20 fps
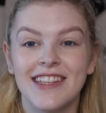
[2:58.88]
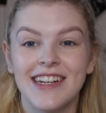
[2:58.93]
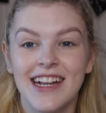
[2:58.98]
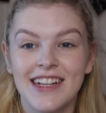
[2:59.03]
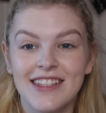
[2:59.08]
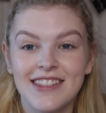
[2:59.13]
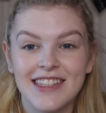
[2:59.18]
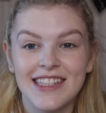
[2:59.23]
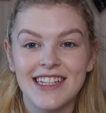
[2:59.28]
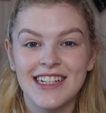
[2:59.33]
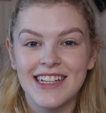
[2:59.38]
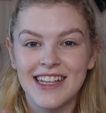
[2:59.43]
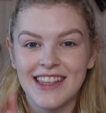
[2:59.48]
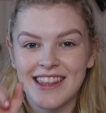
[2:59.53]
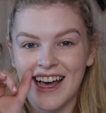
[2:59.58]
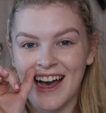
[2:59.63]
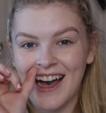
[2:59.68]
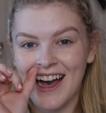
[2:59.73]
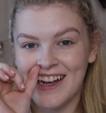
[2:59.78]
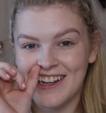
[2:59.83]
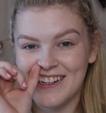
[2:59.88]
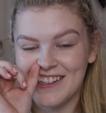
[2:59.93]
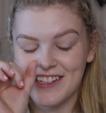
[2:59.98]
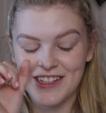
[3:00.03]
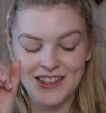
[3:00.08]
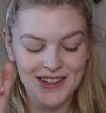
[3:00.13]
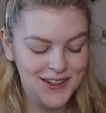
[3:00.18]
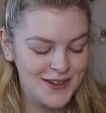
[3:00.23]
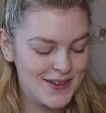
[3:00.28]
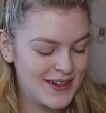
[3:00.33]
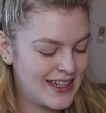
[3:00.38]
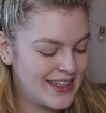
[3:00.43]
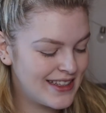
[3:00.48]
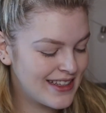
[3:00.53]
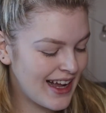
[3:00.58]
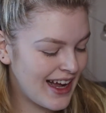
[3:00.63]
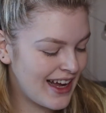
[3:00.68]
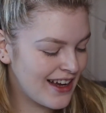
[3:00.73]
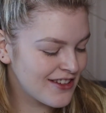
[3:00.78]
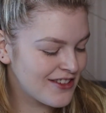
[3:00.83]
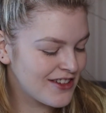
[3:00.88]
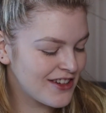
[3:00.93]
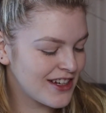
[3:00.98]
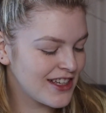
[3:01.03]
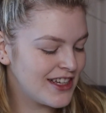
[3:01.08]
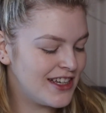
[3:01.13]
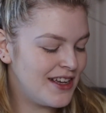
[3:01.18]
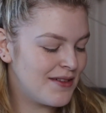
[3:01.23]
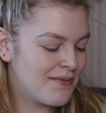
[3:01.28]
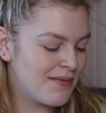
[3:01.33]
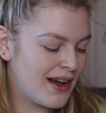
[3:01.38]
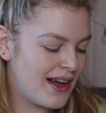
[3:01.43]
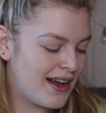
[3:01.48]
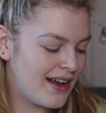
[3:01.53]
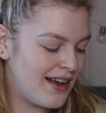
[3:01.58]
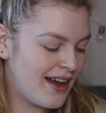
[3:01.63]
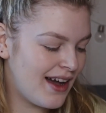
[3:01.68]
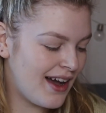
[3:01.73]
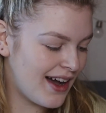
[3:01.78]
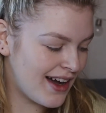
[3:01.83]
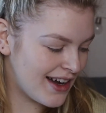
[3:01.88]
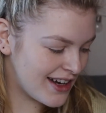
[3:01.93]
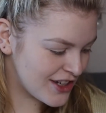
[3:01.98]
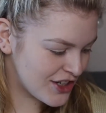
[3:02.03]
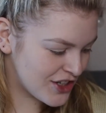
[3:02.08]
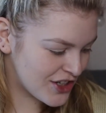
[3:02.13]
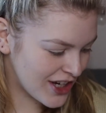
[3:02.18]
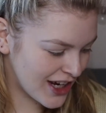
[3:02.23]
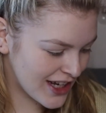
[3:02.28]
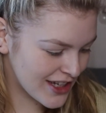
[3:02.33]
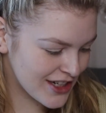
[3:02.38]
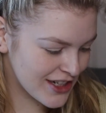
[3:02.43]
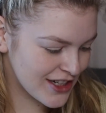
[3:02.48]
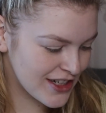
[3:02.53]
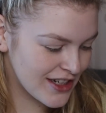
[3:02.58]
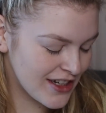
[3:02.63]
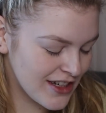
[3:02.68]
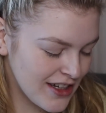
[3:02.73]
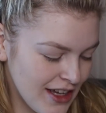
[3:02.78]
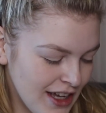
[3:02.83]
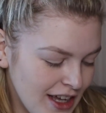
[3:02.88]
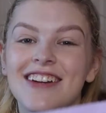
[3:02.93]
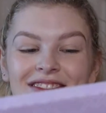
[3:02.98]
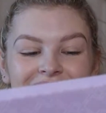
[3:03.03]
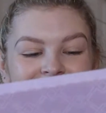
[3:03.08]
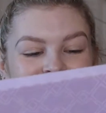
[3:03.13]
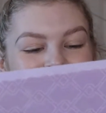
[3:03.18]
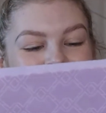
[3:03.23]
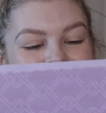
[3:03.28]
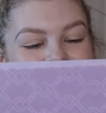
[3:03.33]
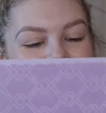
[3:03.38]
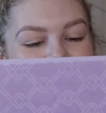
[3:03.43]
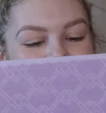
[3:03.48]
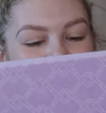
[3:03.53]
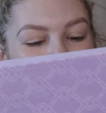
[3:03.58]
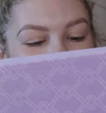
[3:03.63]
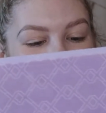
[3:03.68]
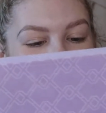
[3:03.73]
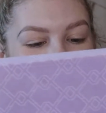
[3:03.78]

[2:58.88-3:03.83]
the next thing that I do is actually my eyeshadow. I'm going to be using this